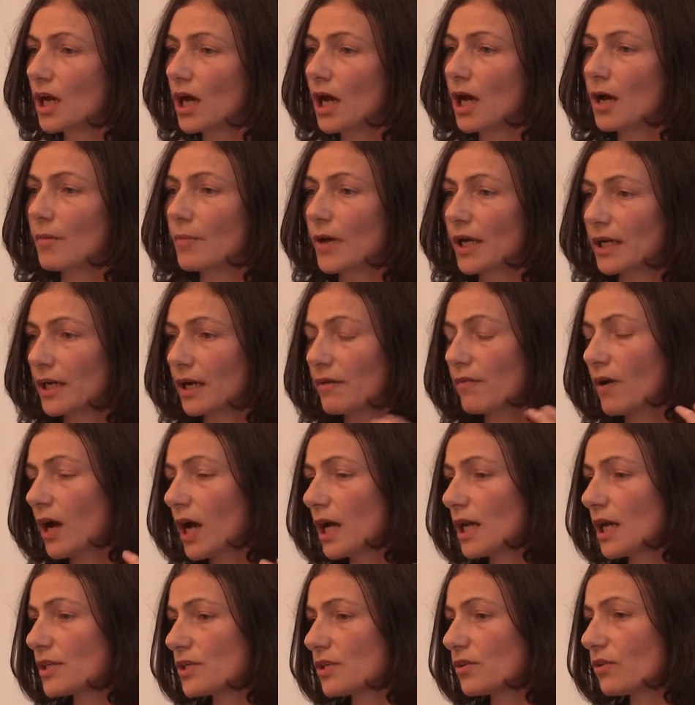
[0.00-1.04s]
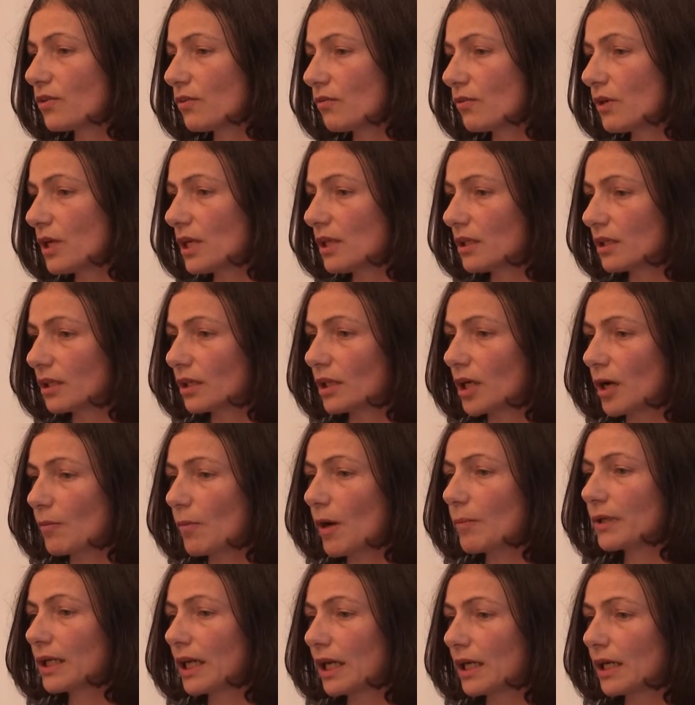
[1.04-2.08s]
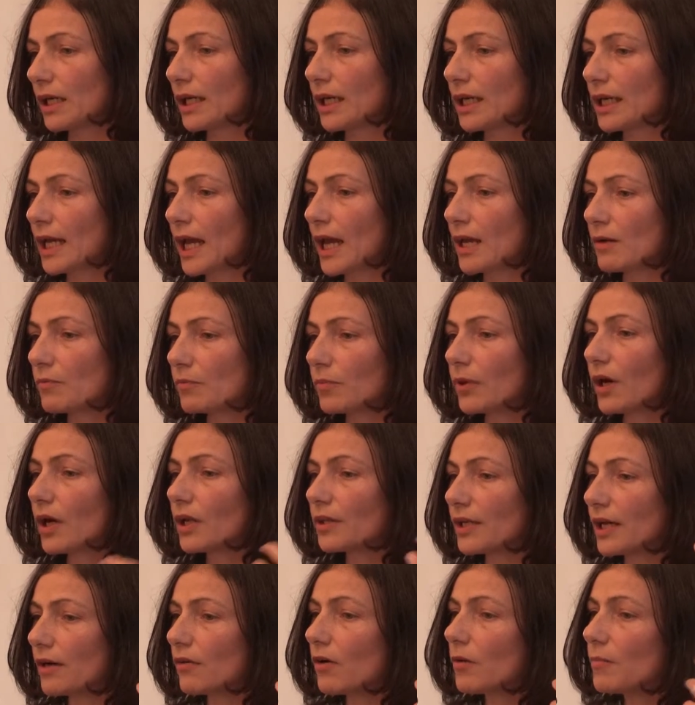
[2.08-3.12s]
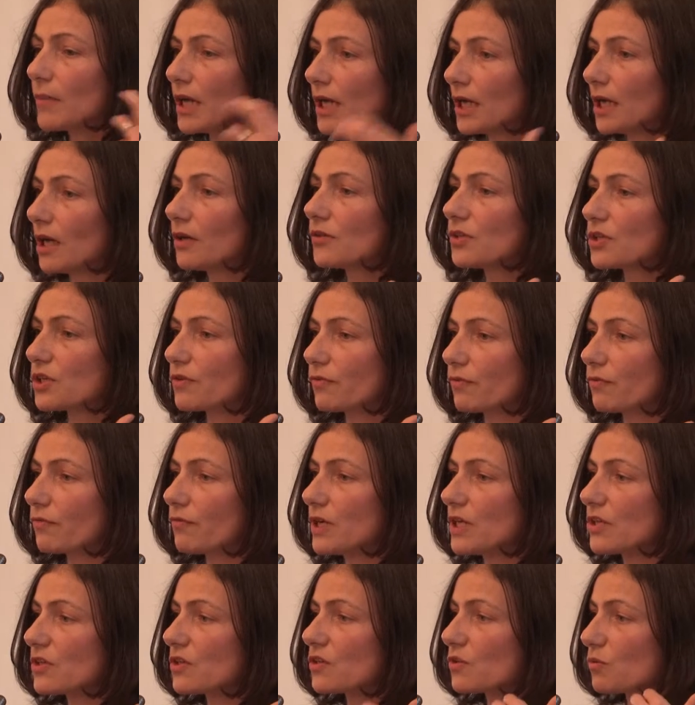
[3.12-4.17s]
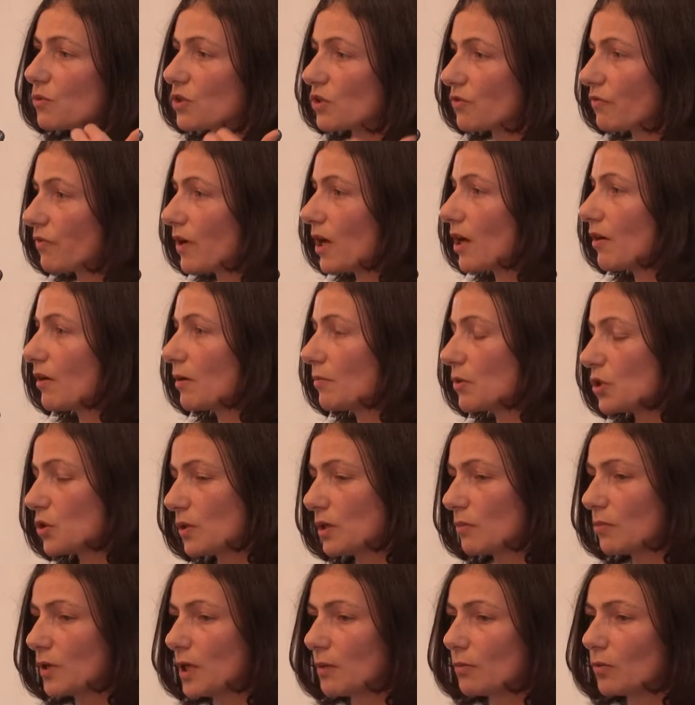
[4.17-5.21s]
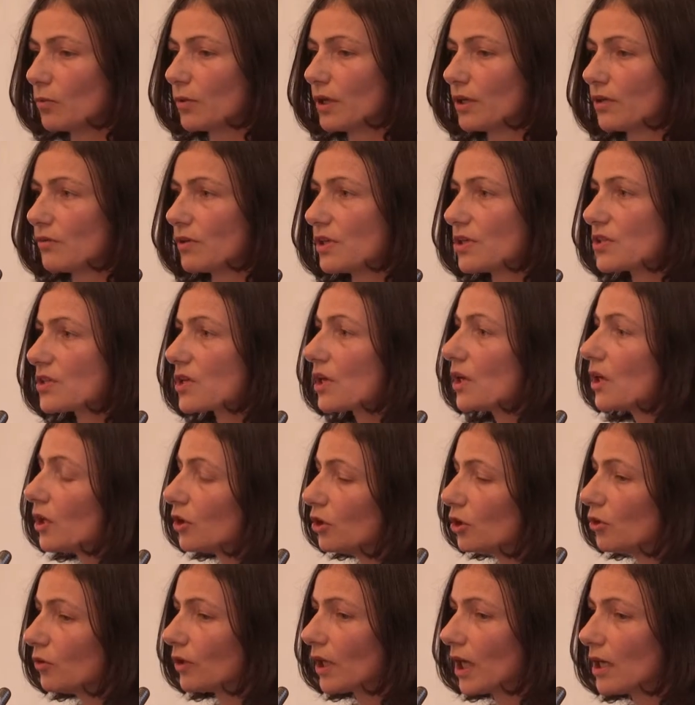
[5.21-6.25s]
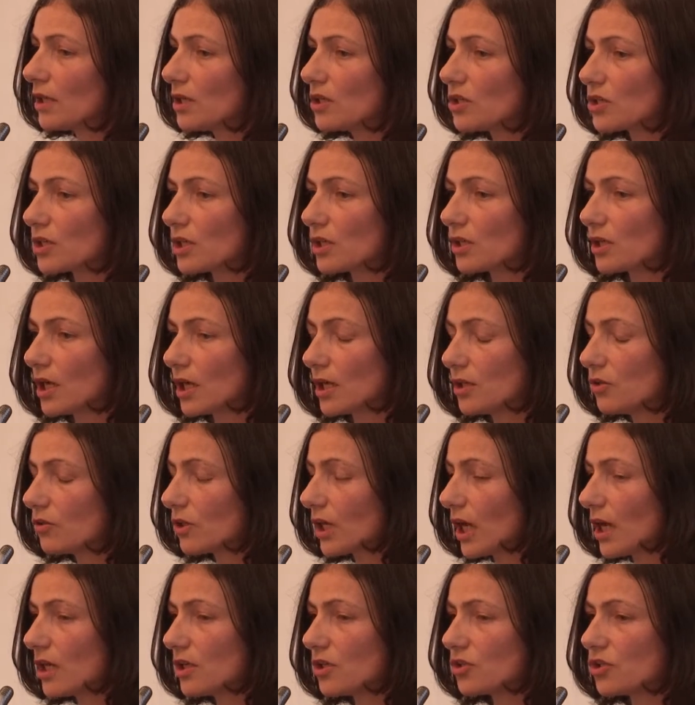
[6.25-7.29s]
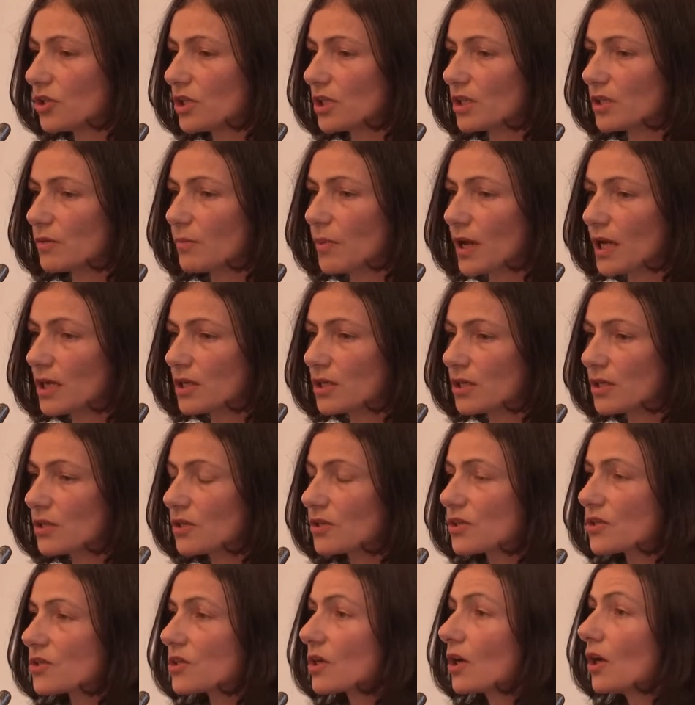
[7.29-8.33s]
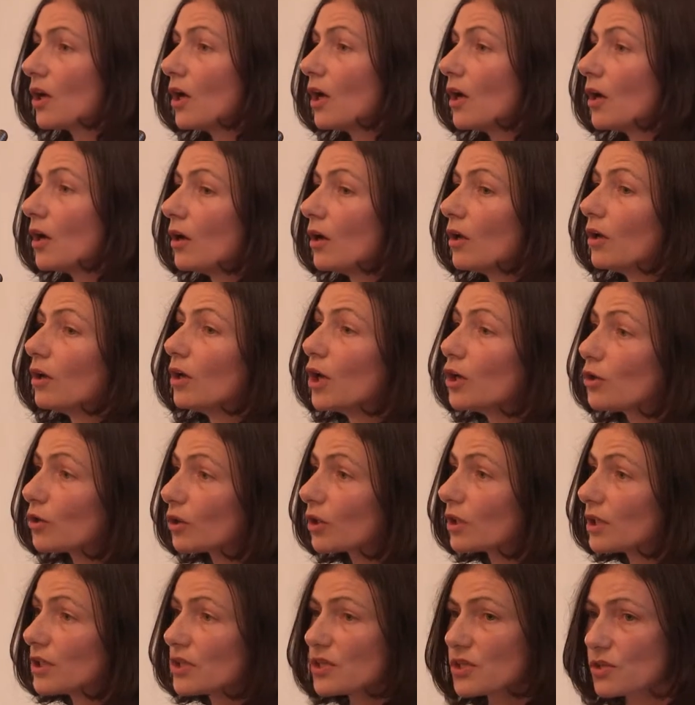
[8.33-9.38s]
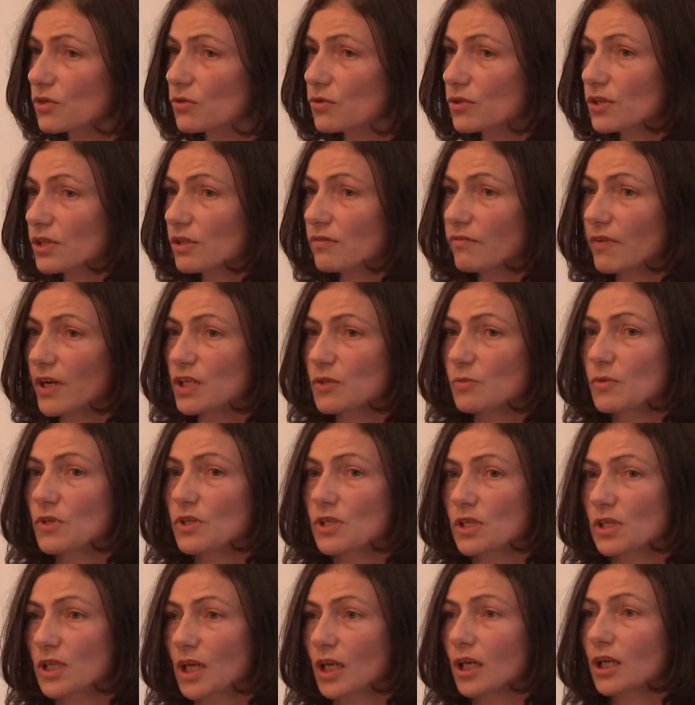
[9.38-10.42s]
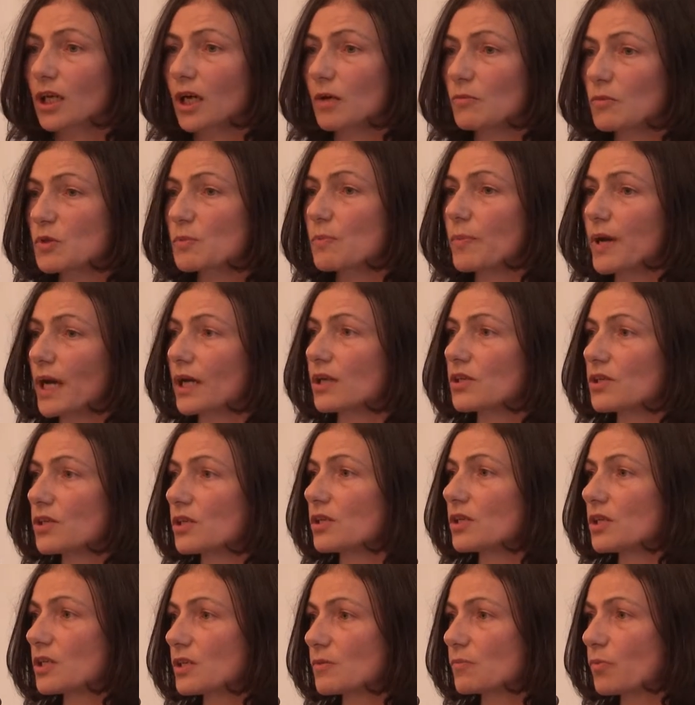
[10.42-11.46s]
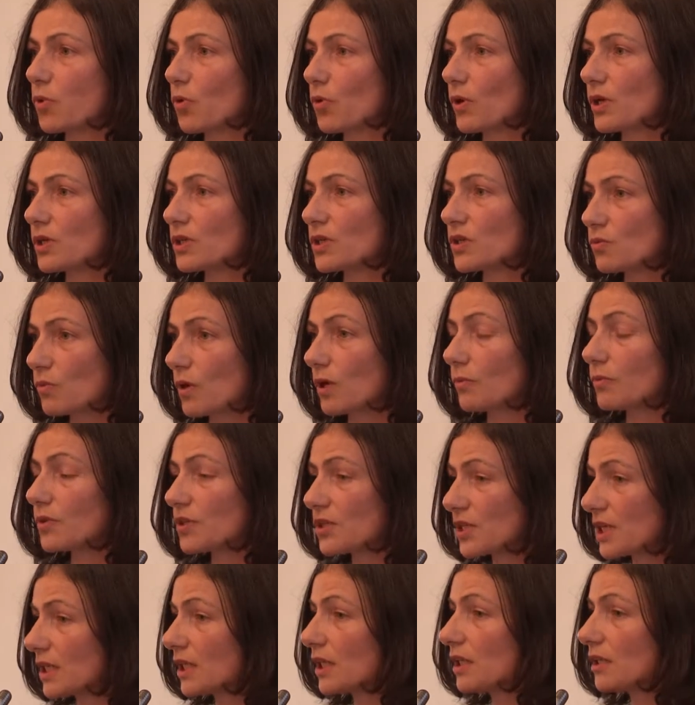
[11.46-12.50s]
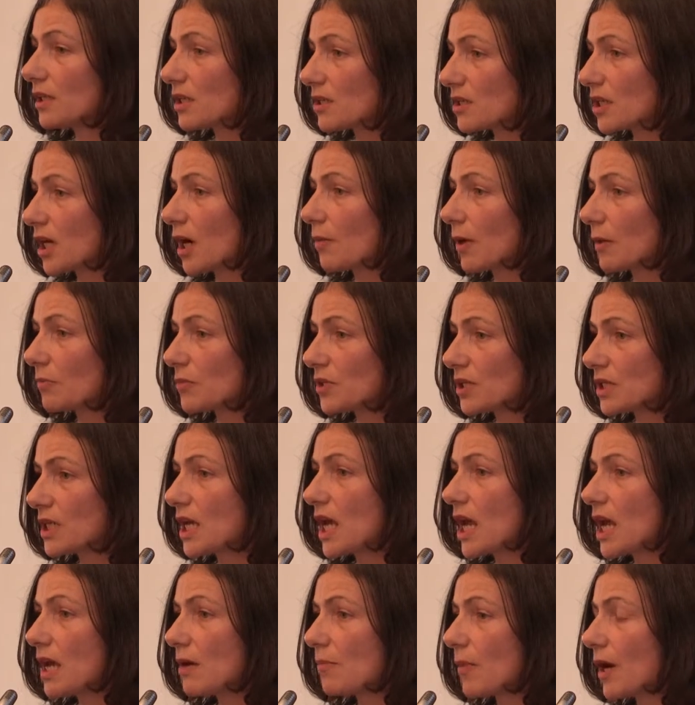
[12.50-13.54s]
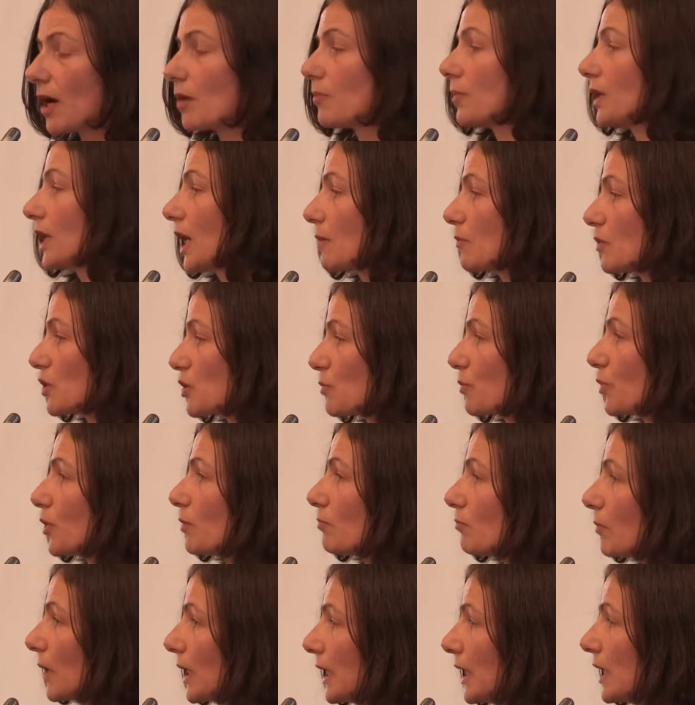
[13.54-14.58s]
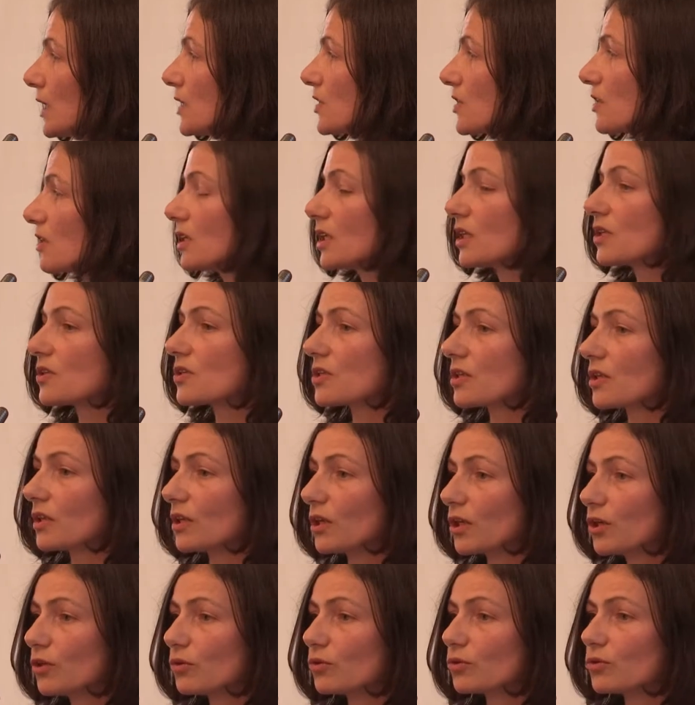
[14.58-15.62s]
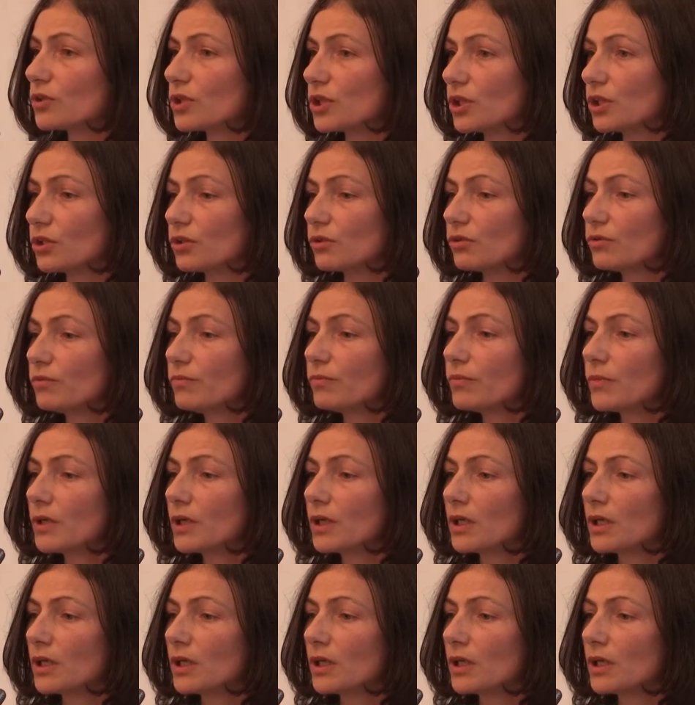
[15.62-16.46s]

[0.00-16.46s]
And I've highlighted three that come up again and again, but there are many other different reasons which vary between people, whether it's UK energy independence, locally sourced investments, and that comes back to this point as well, particularly that's come up today, about being able to put money into things that are local to you.